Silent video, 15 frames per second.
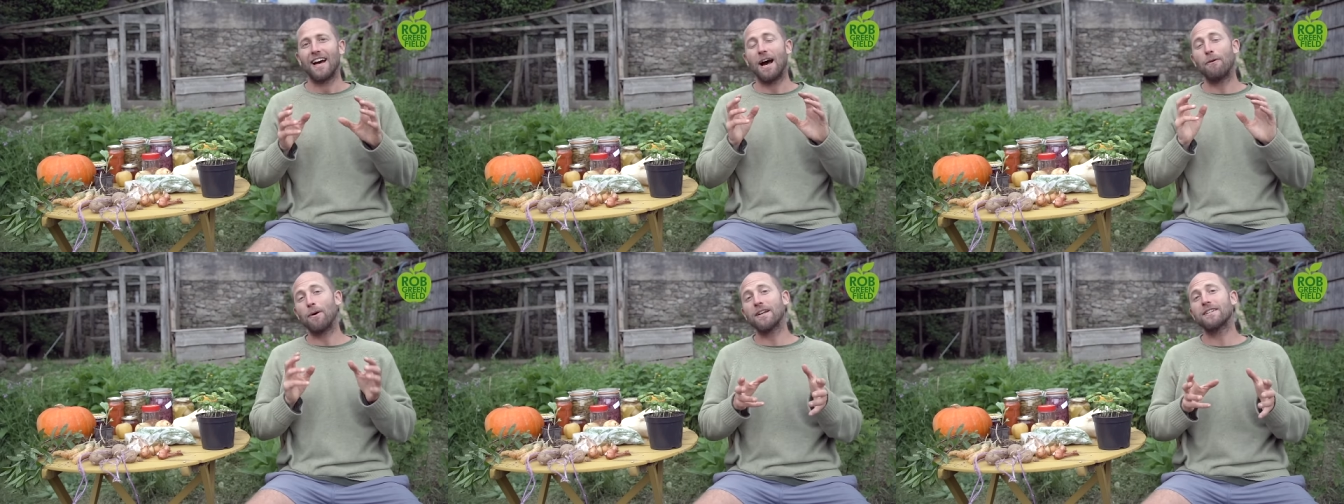
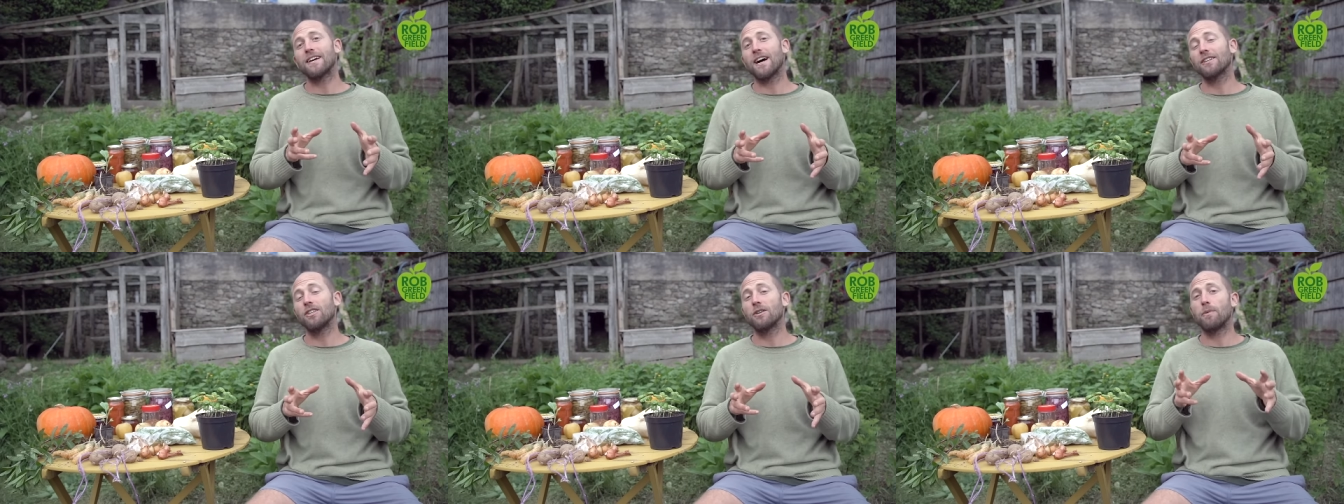I want to
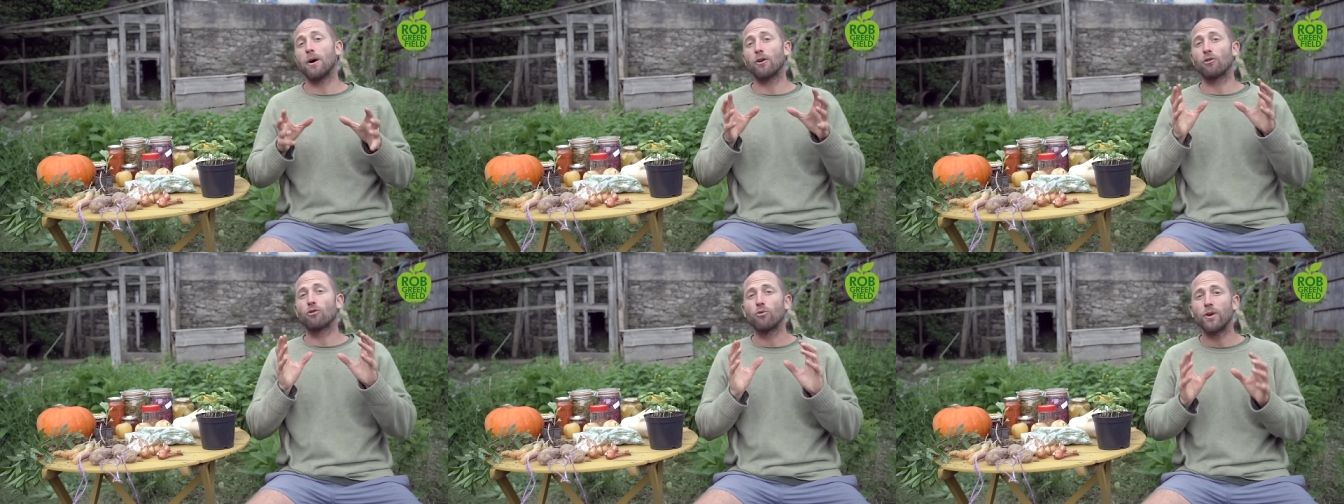talk to you
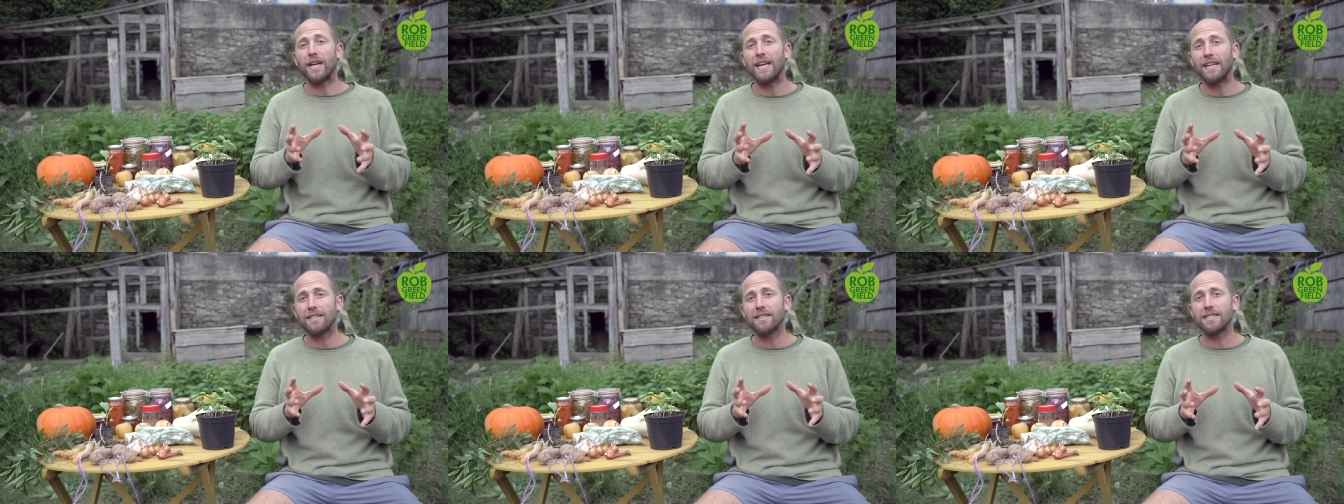about
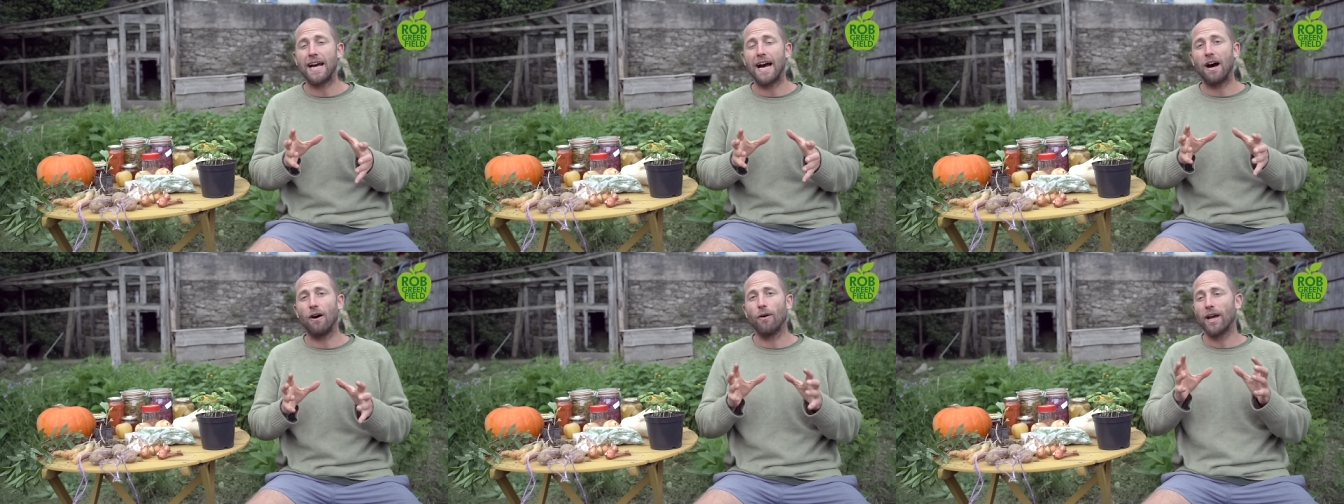greens
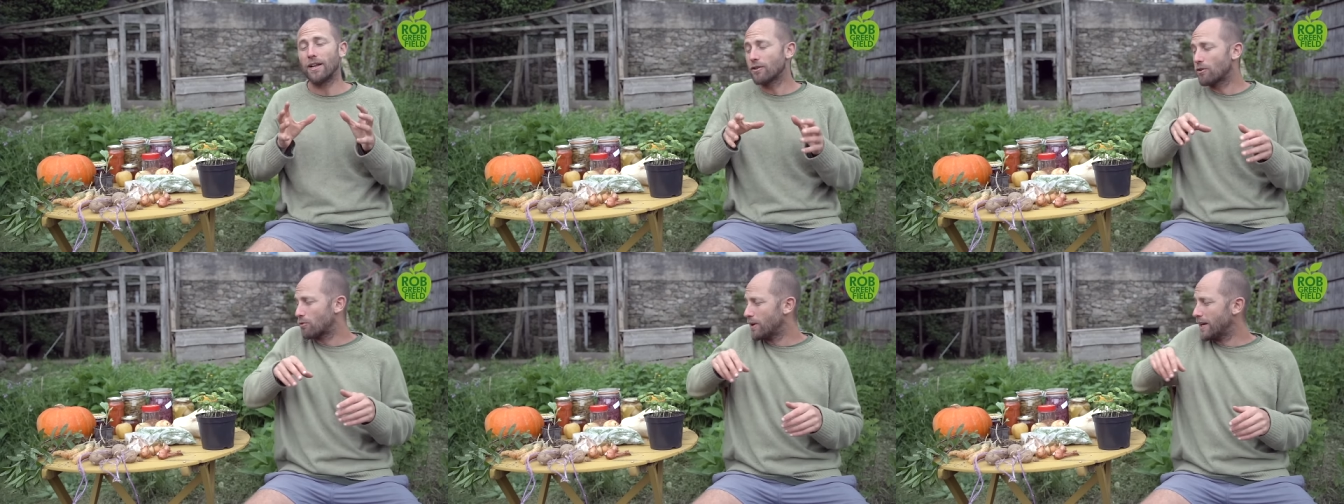now,
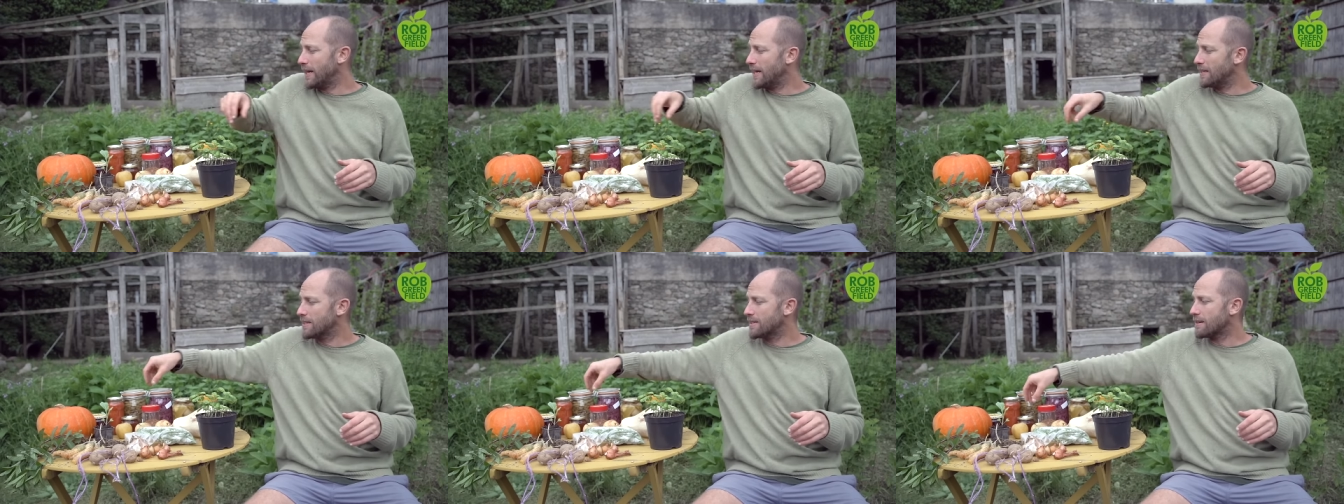and
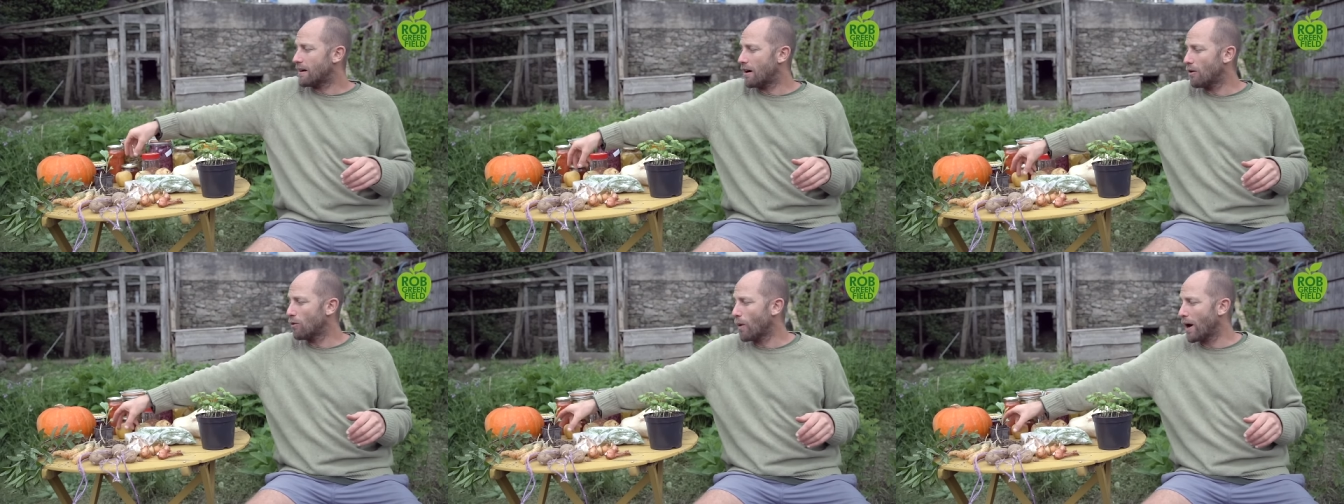greens
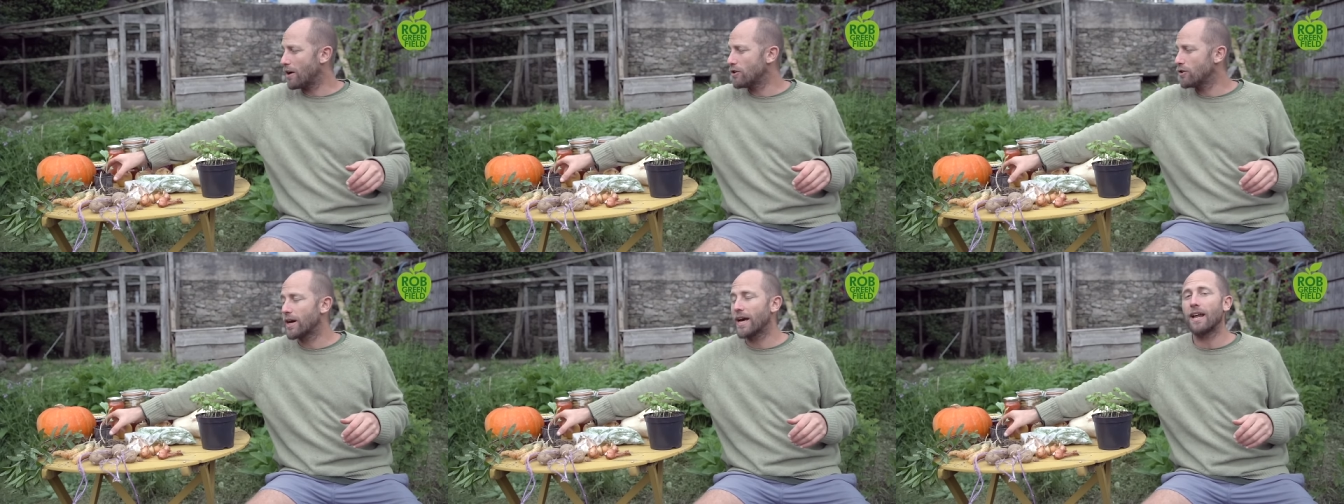are where
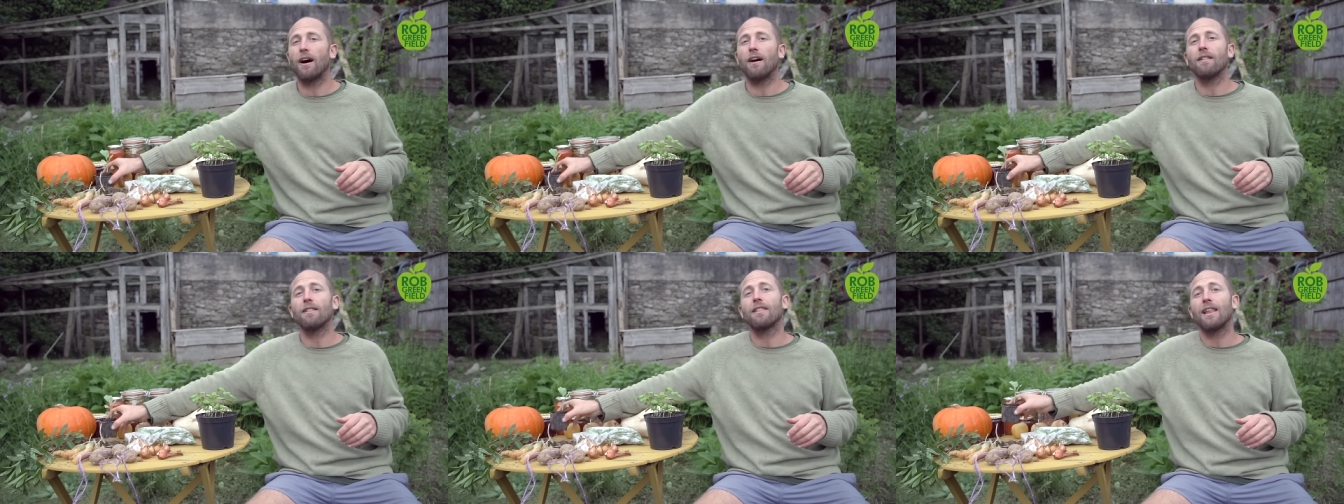you get
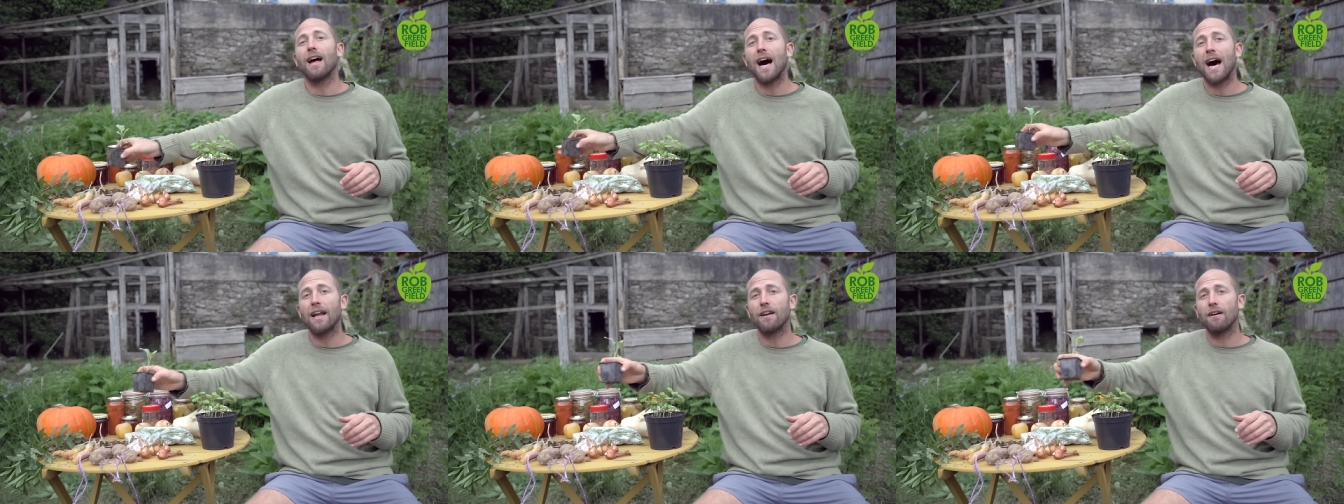a
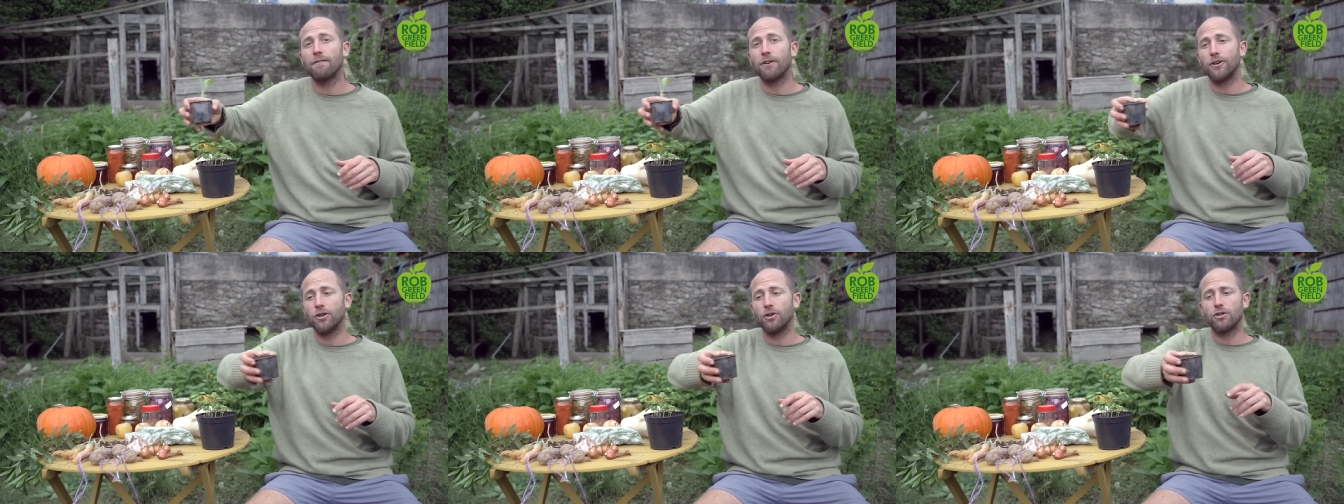lot of
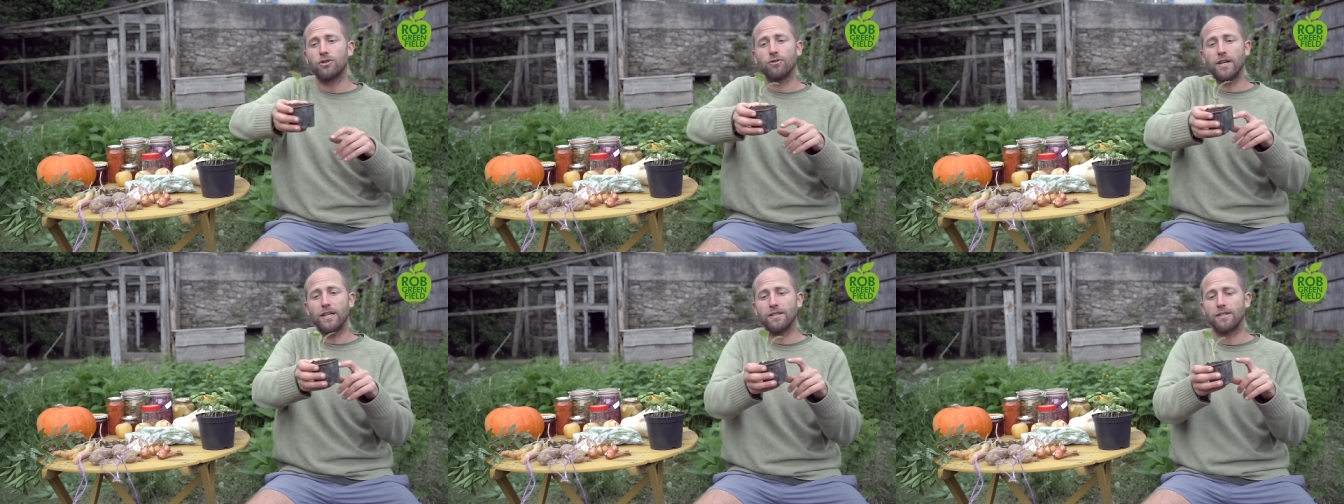your
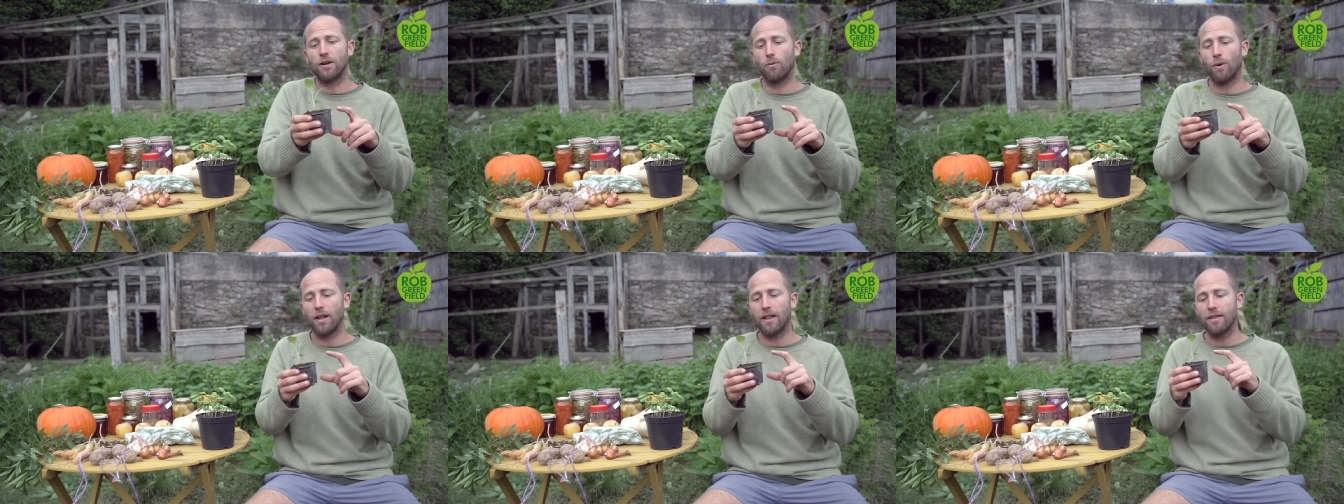nutrients.
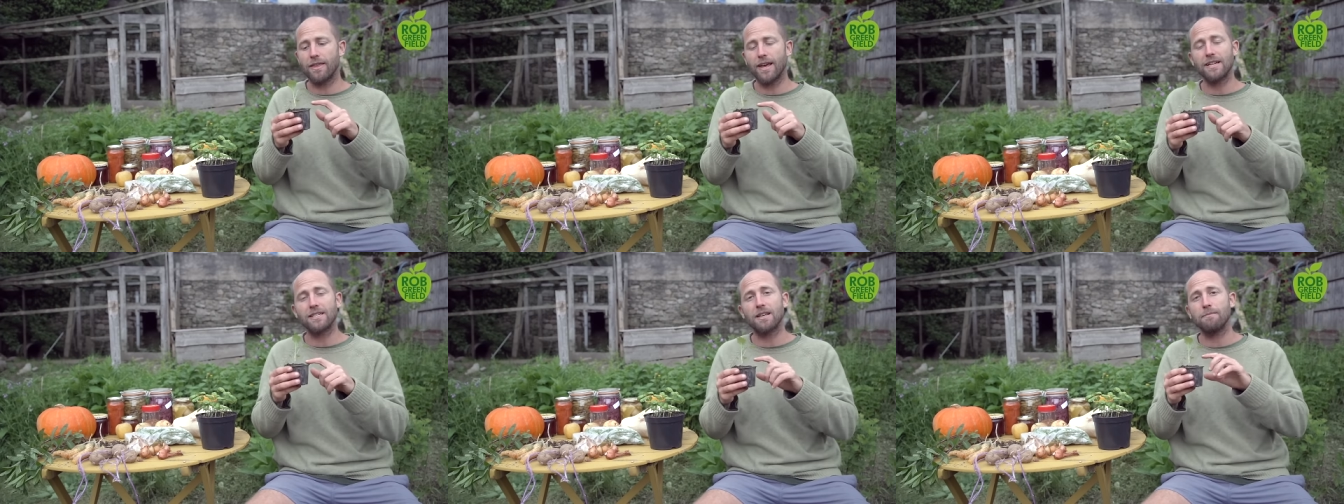They're one of the
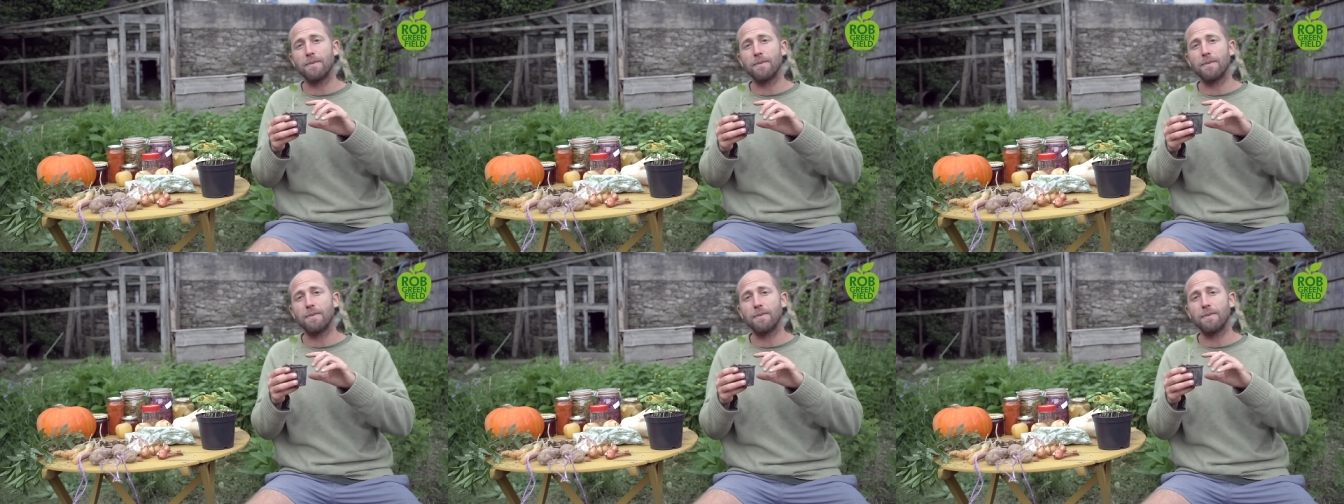things that